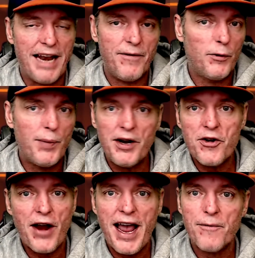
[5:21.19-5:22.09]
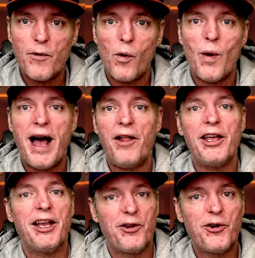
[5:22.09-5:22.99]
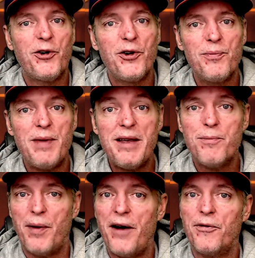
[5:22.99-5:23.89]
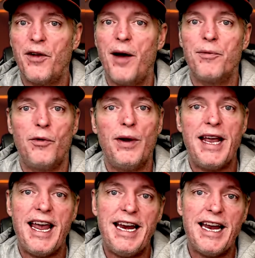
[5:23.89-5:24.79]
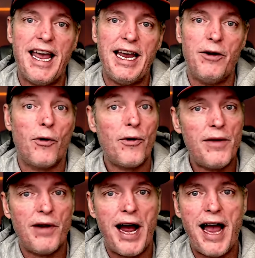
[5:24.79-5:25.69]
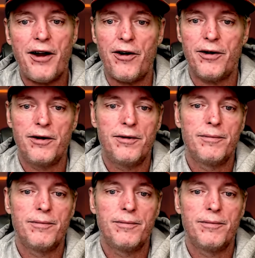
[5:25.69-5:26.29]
And if it's been in your hand for a while, it could be buffed up to an 8/8 or even higher.